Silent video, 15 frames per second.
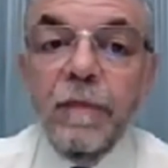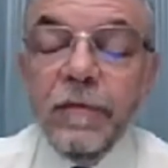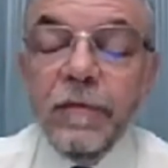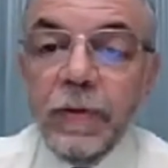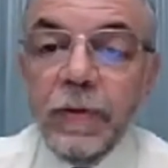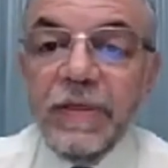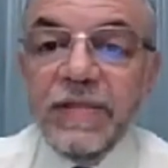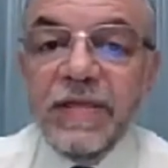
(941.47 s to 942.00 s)

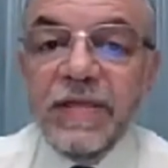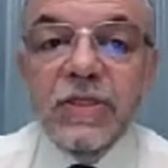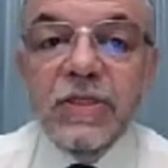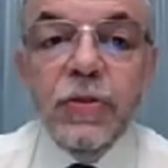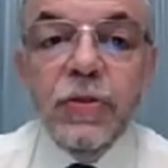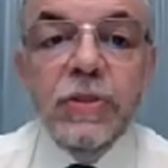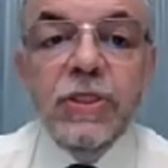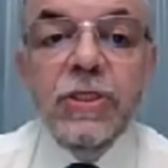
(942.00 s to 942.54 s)

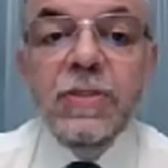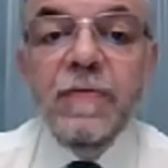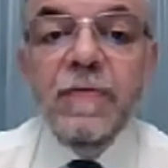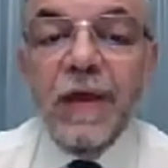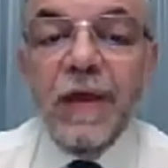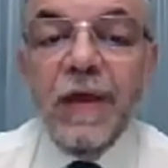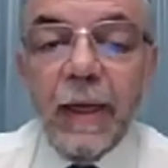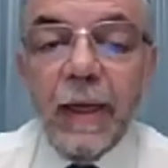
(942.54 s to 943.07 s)
26, which is
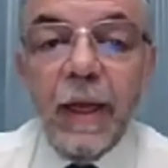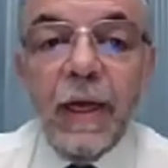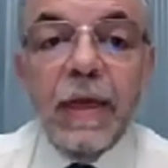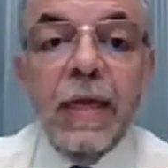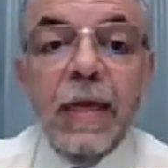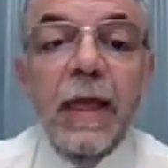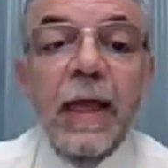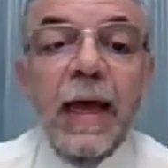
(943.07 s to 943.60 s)
very
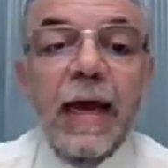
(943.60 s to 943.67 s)
high,